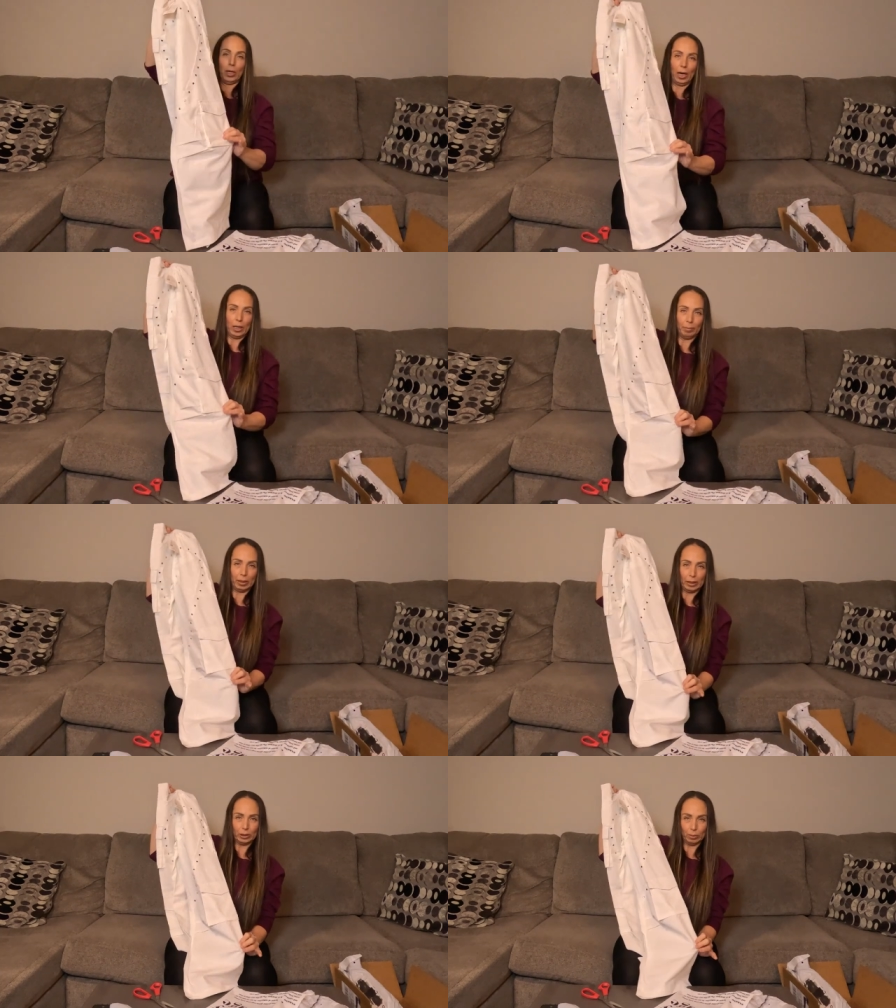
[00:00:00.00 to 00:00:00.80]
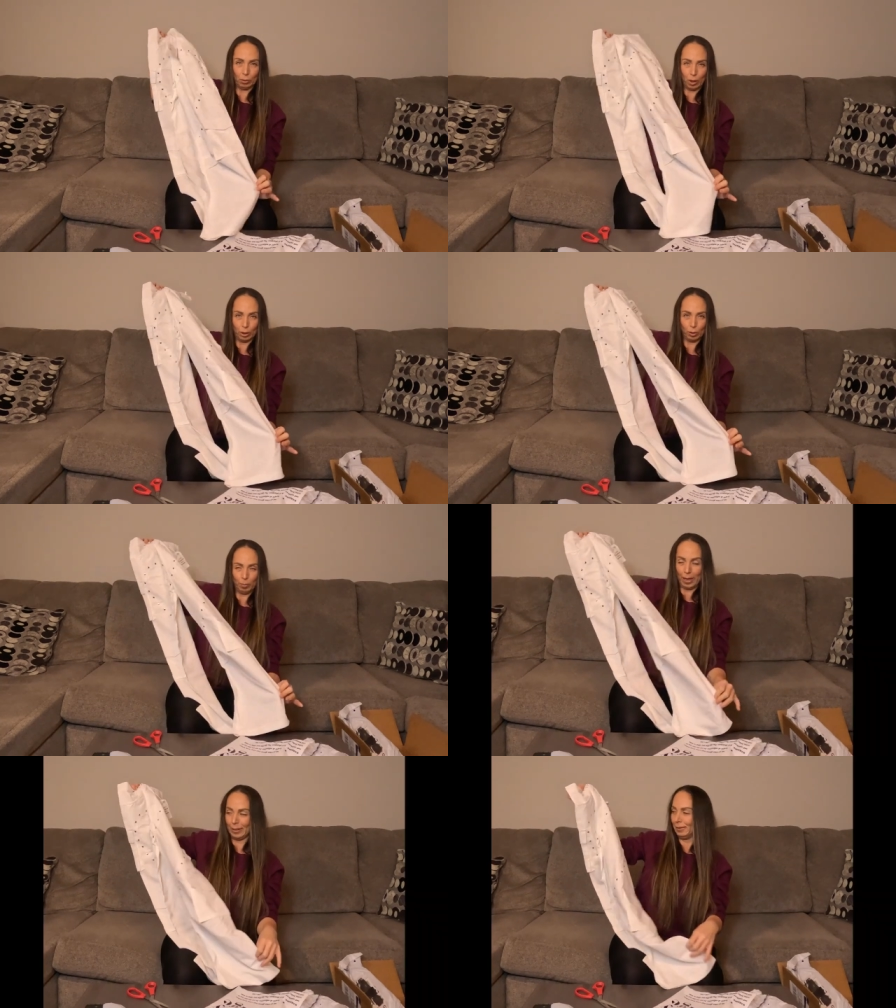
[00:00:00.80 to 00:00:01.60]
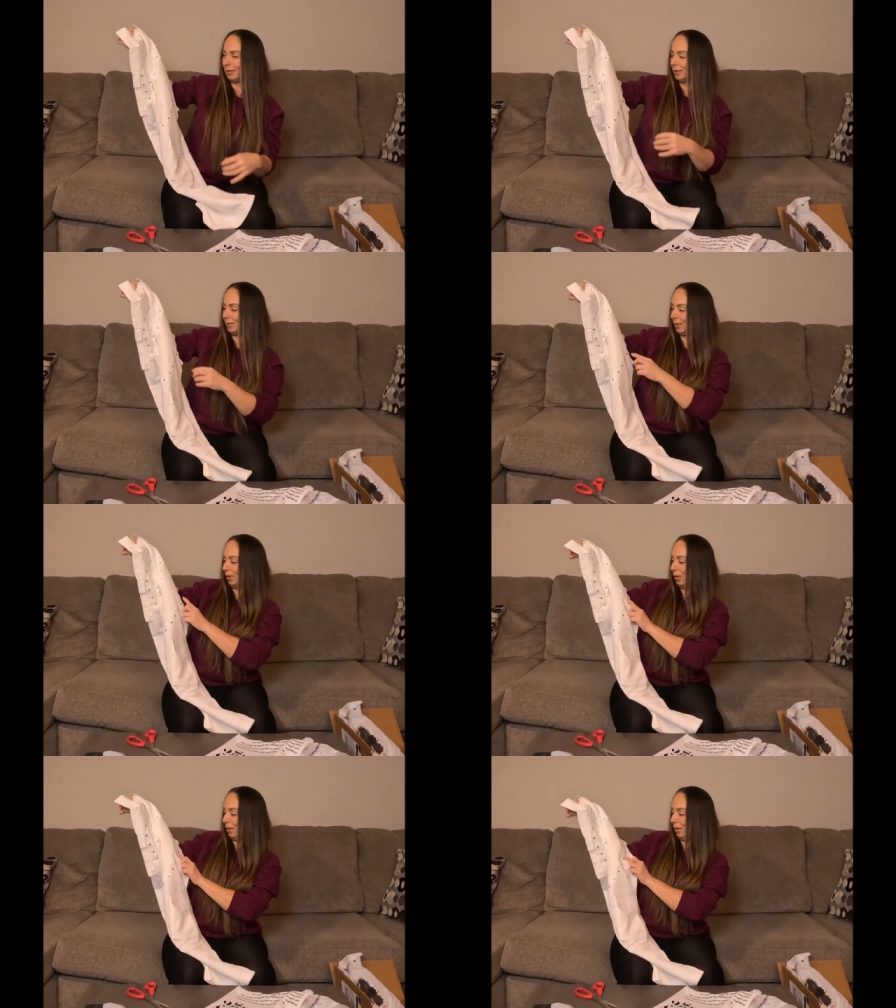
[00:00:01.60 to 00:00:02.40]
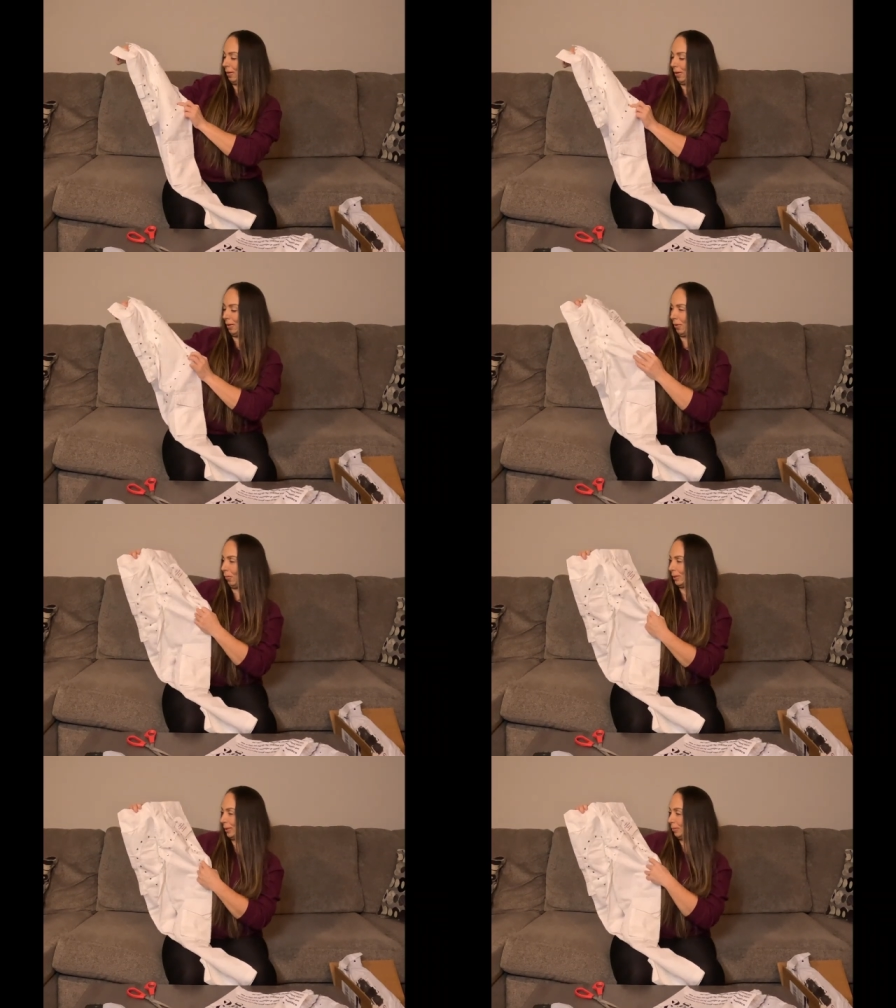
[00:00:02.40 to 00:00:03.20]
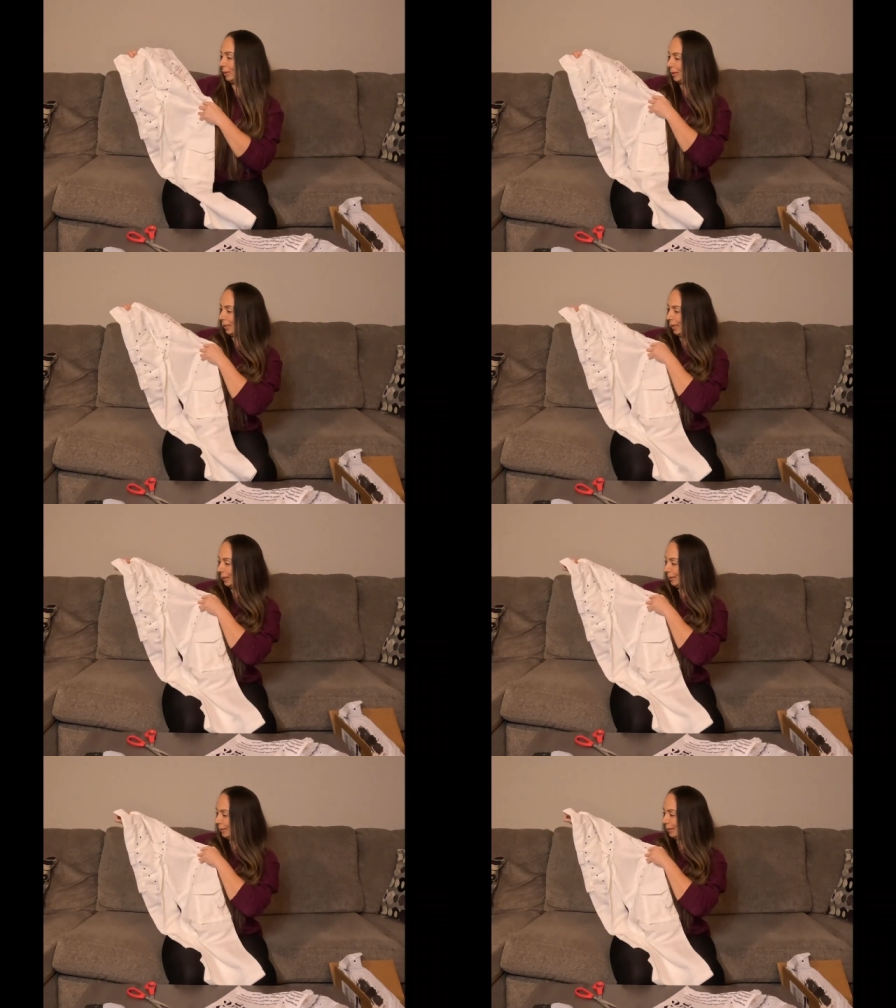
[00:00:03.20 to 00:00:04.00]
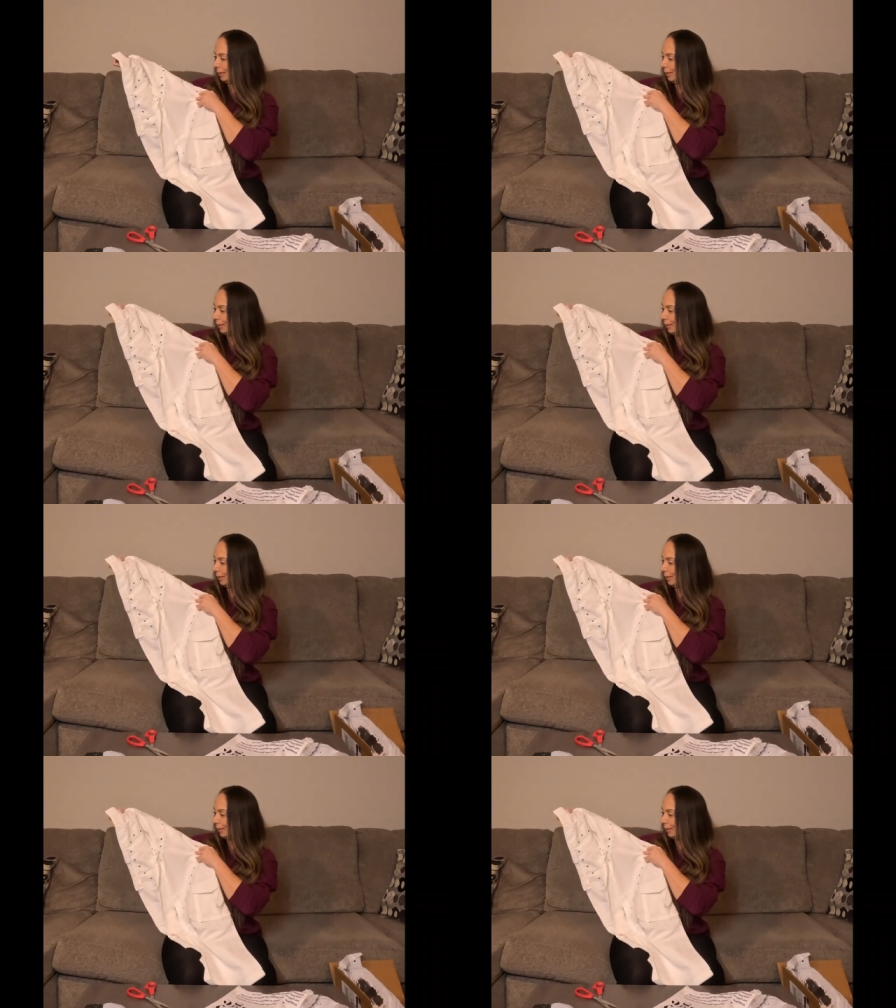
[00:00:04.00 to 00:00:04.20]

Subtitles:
Anybody need some cargo pants with some studs?